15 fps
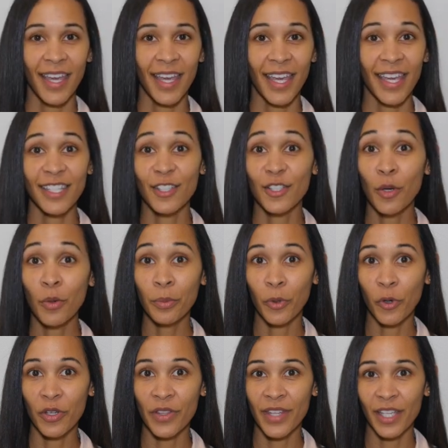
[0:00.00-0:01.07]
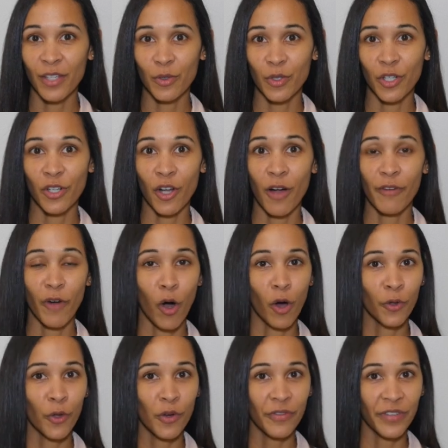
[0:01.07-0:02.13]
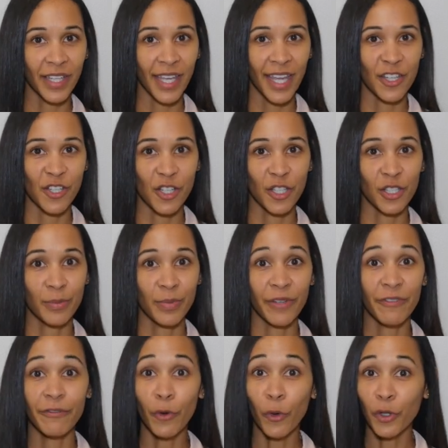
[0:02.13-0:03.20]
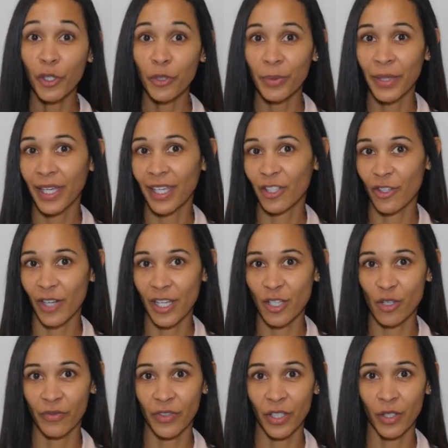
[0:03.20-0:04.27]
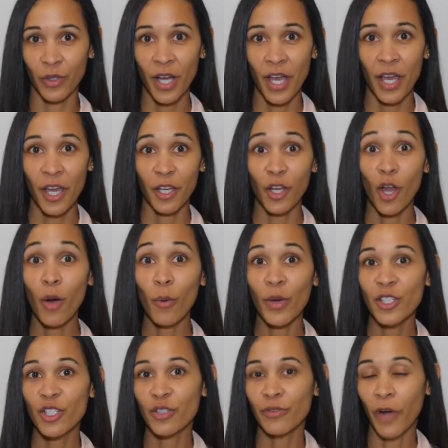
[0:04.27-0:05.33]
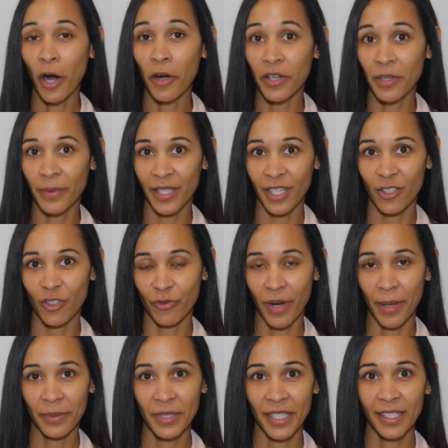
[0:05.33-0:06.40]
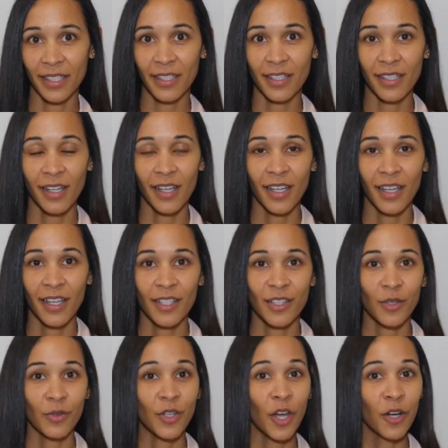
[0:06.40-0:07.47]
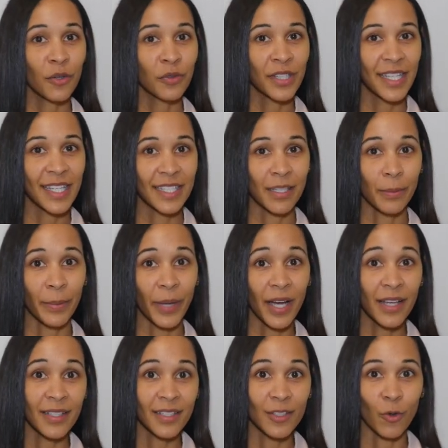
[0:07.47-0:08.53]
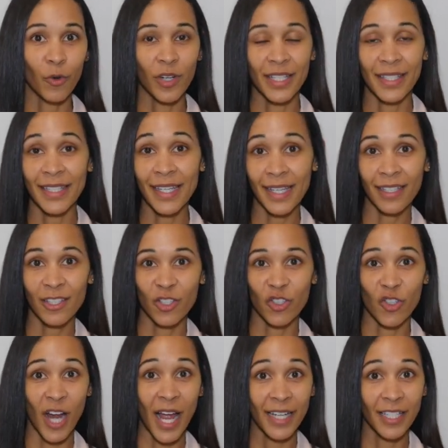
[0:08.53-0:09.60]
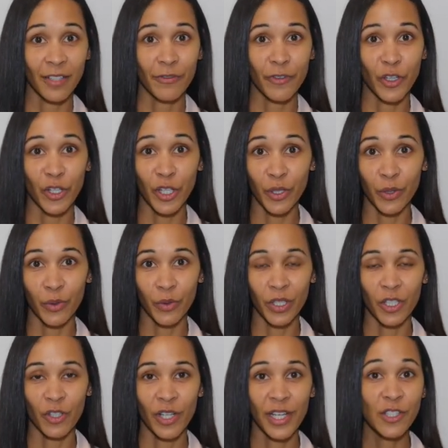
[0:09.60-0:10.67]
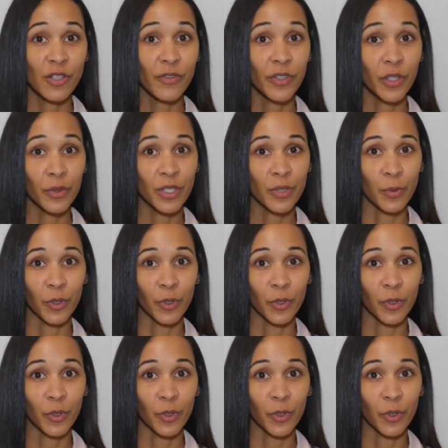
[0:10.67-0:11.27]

It's so important that you turn off all notifications before you begin your interview, not once you've already been interrupted. So not only is a buzz or a ding distracting for you, your interviewers